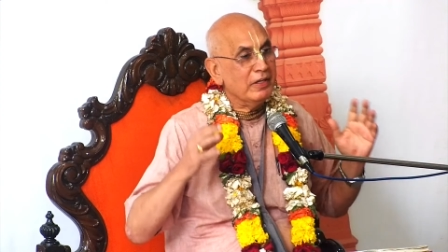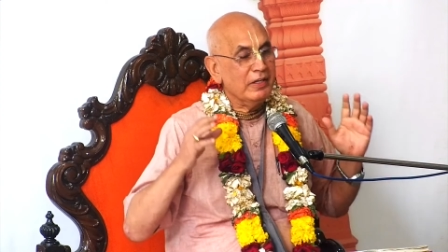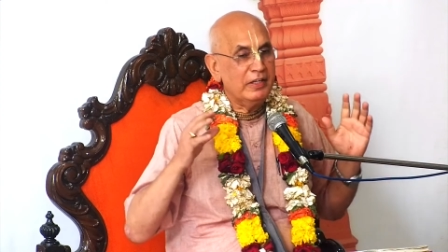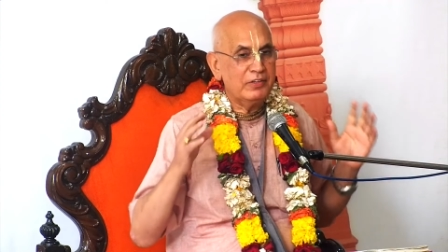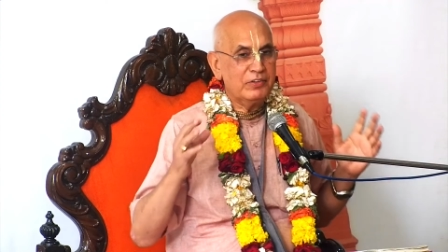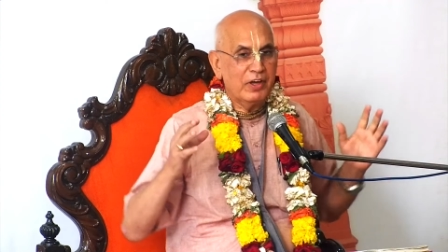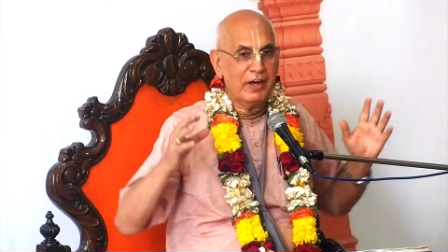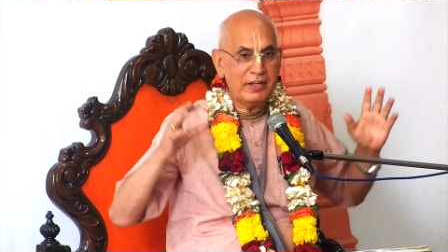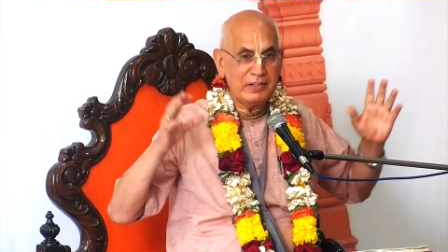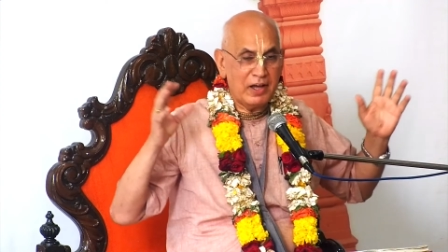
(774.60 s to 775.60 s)
He is
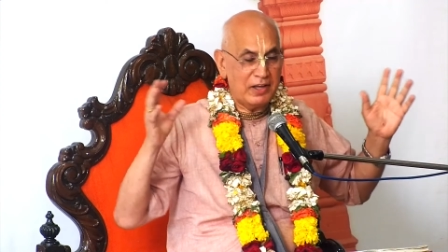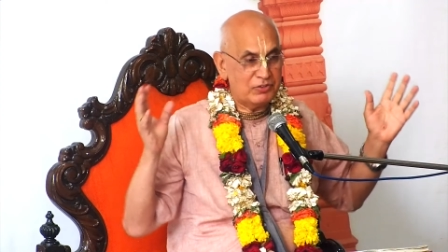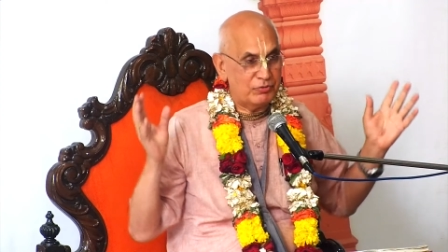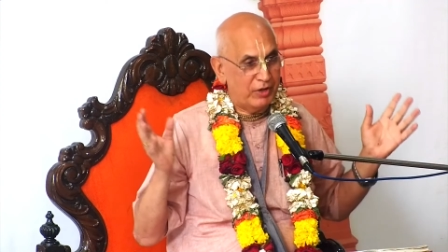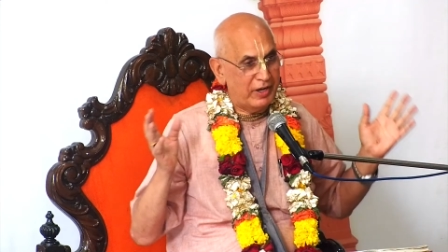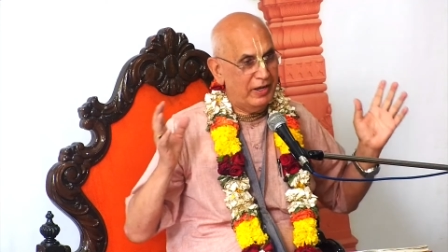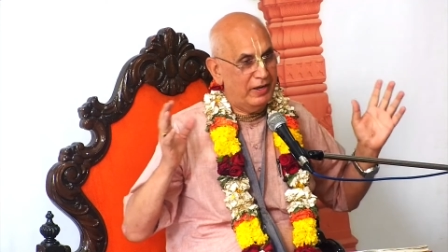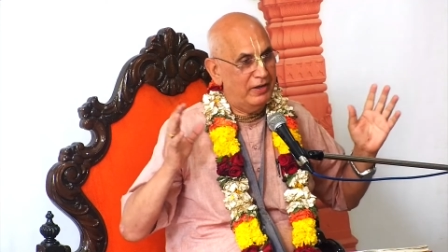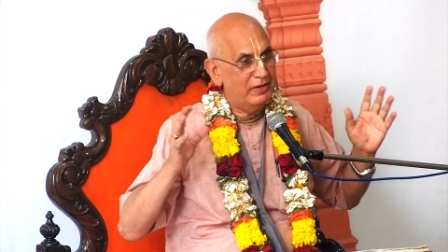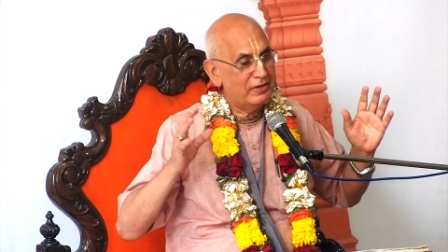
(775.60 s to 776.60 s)
Haridas Varya,
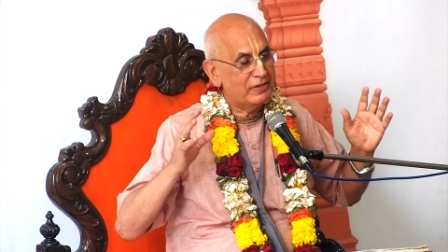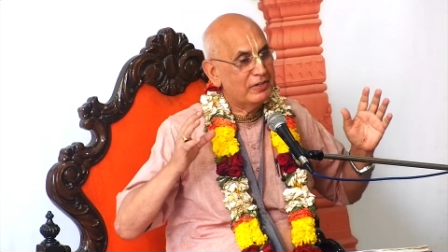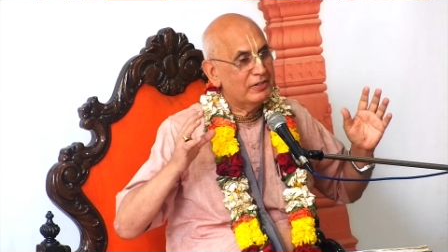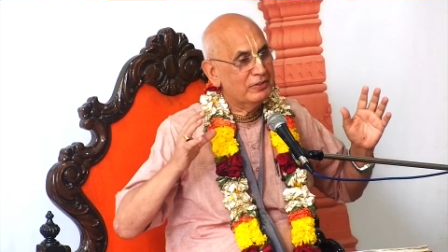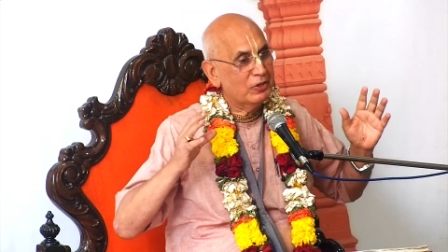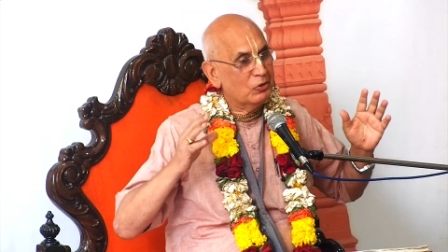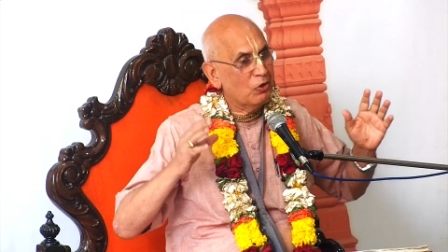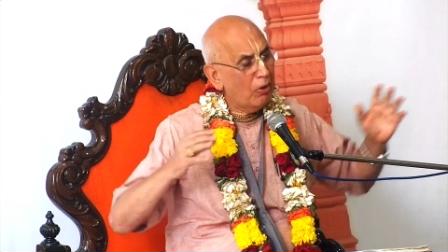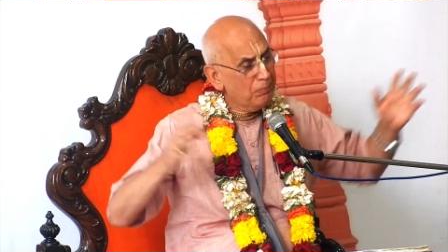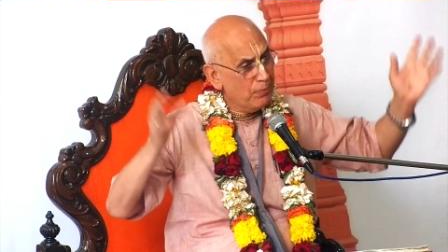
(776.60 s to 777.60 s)
the
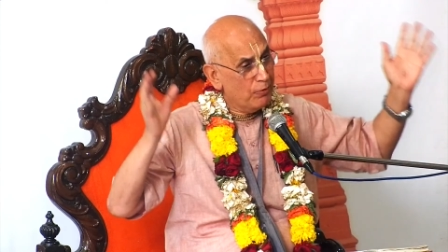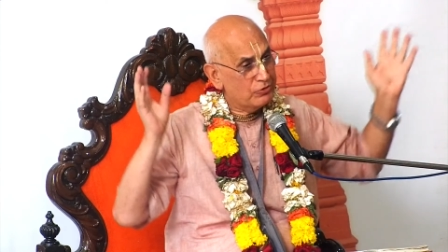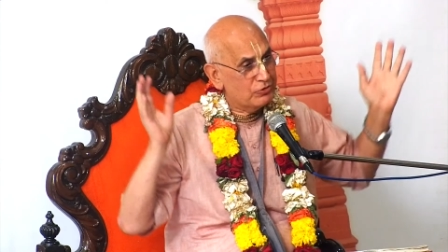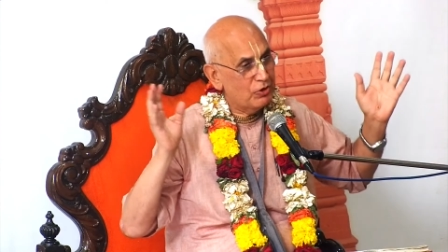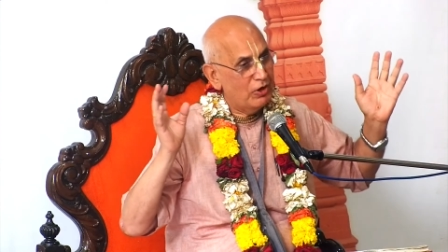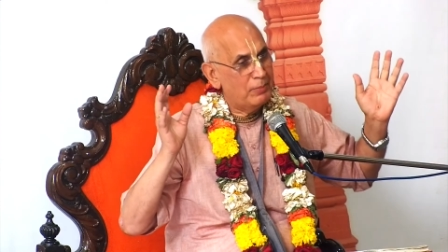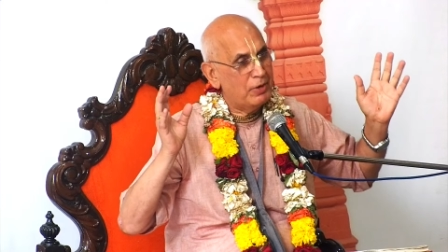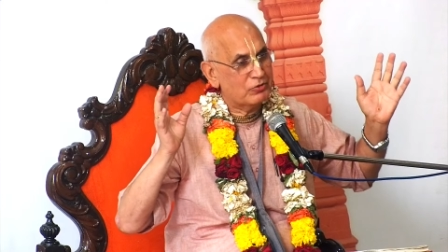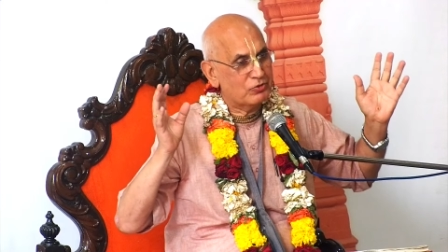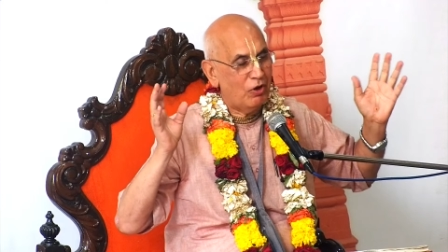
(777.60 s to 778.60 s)
topmost
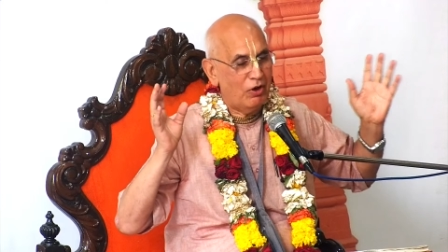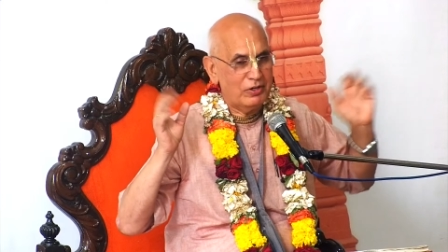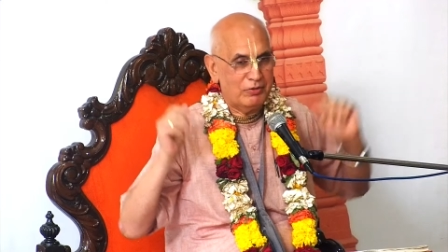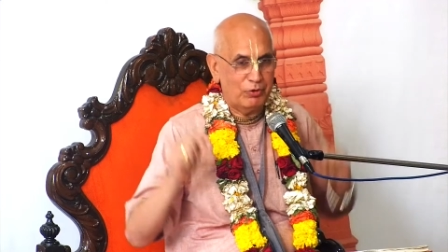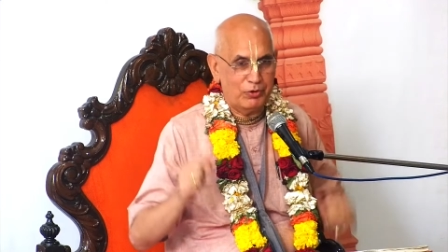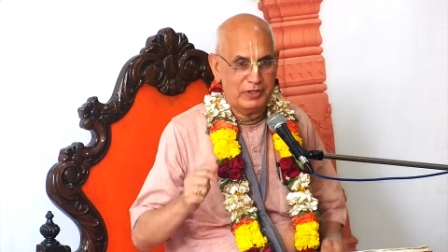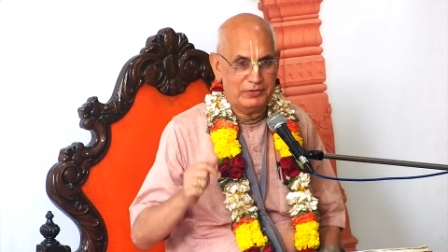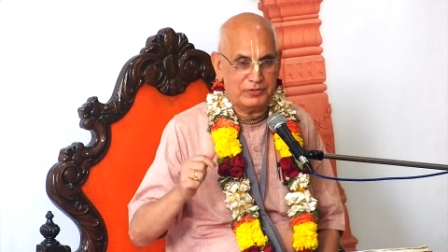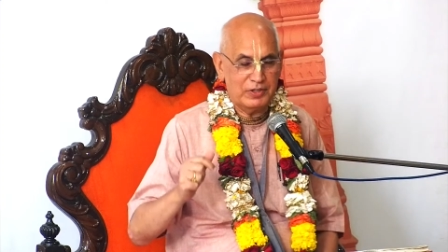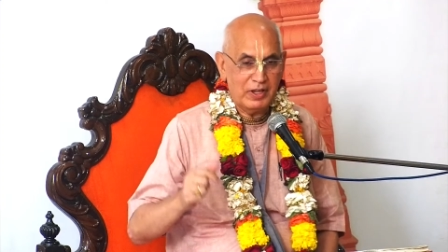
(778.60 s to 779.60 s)
amongst all
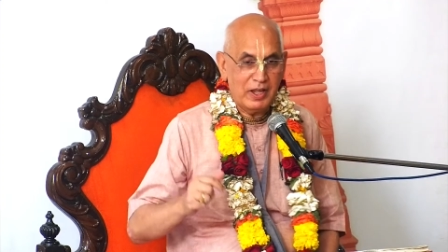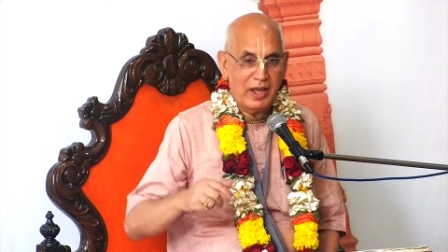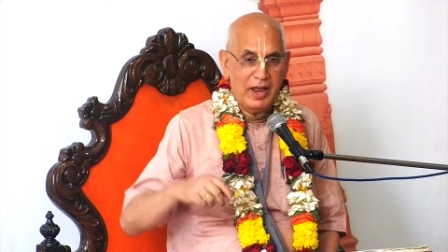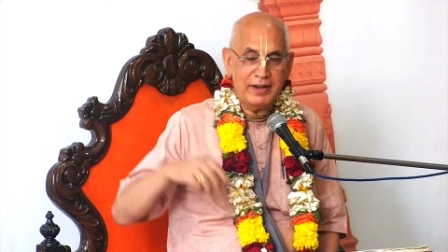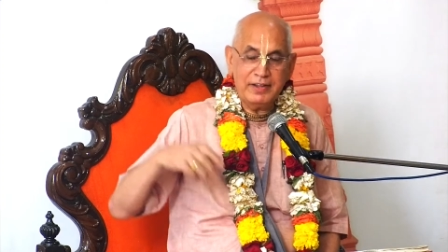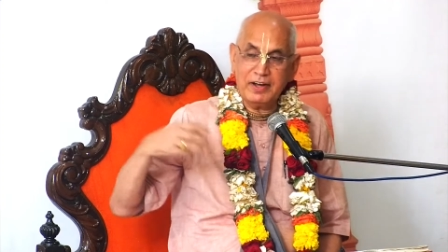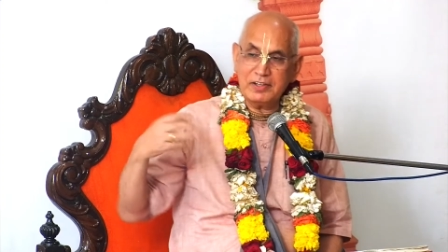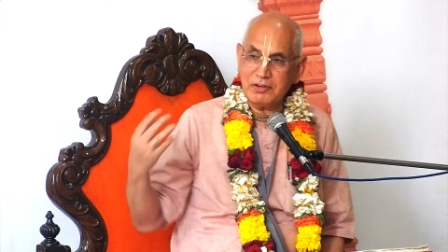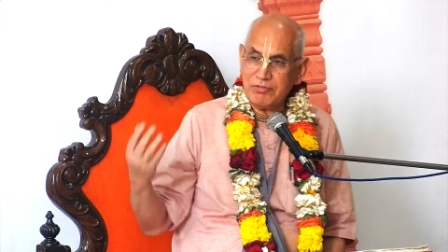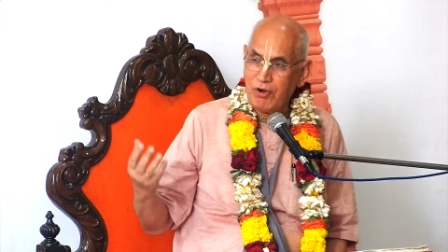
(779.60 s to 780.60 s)
devotees. And the
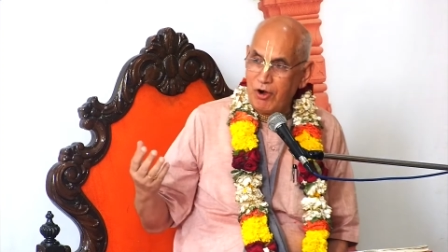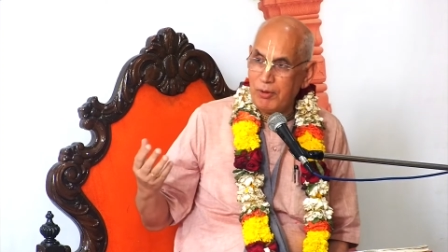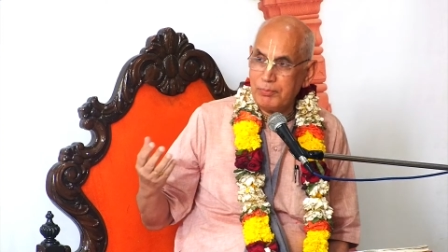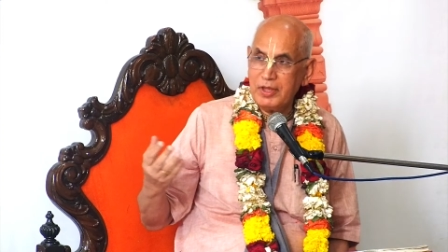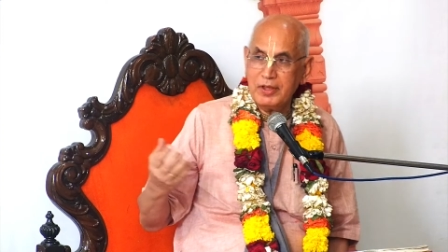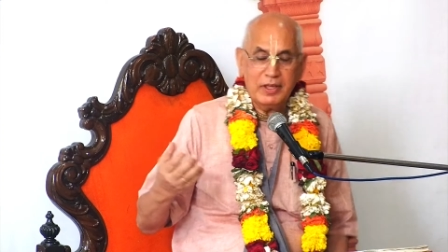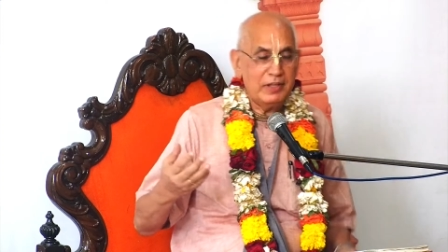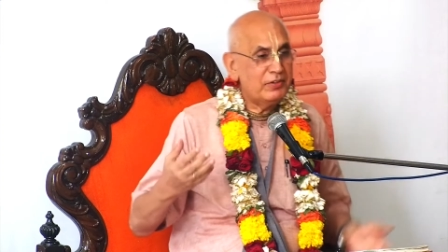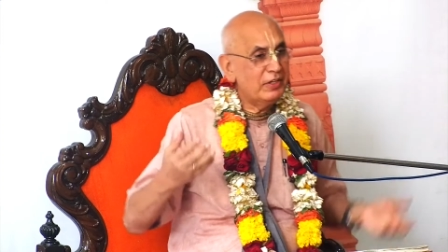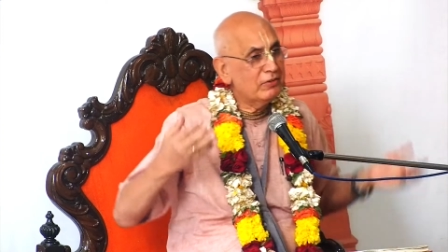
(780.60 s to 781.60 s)
other form
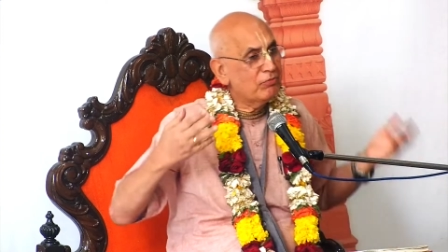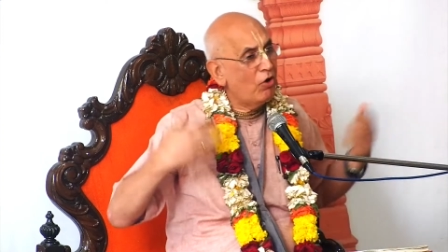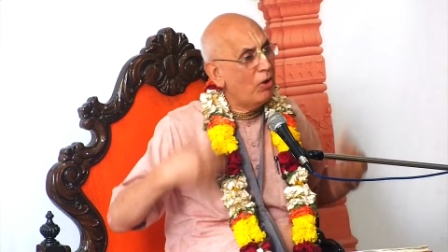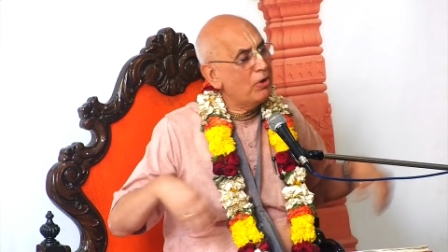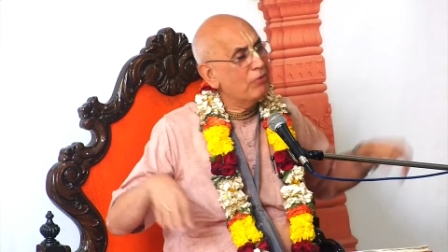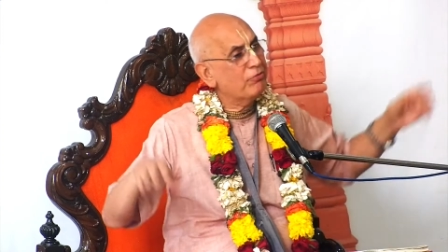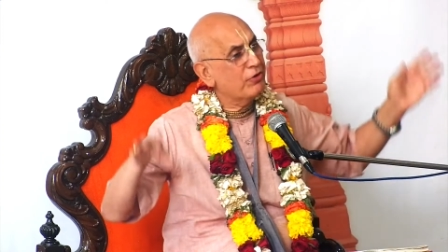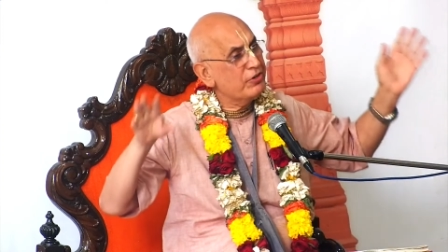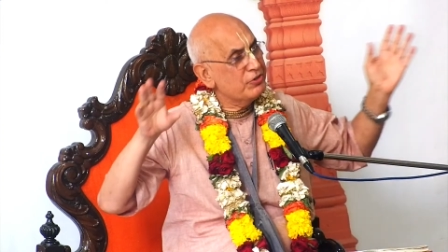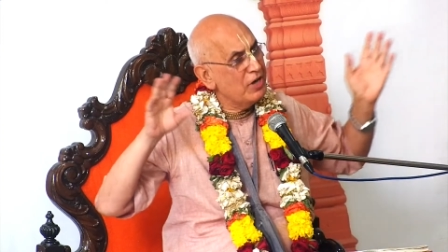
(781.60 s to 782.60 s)
is he is the form of
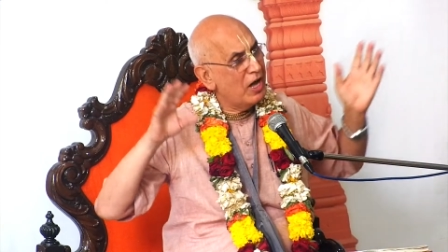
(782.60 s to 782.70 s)
Krishna